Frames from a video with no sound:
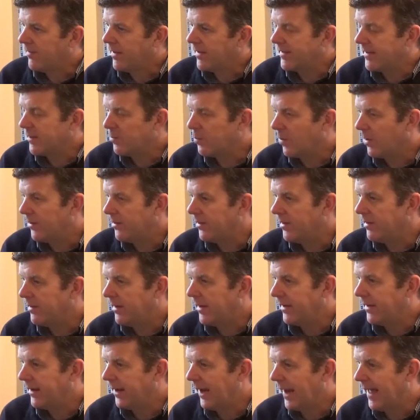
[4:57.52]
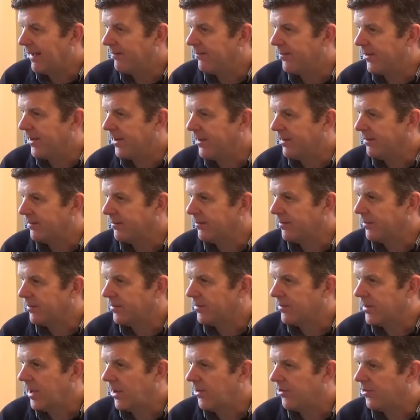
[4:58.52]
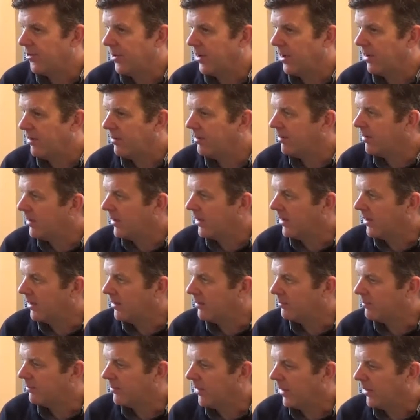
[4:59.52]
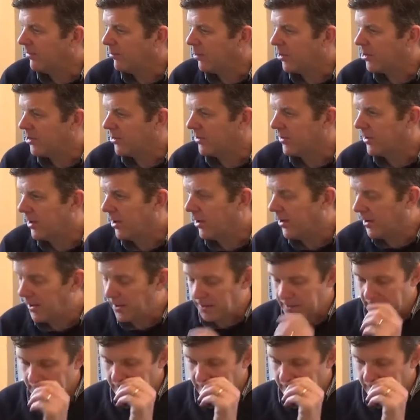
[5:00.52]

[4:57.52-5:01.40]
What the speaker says: I did one in Latvia teaching a Russian guy.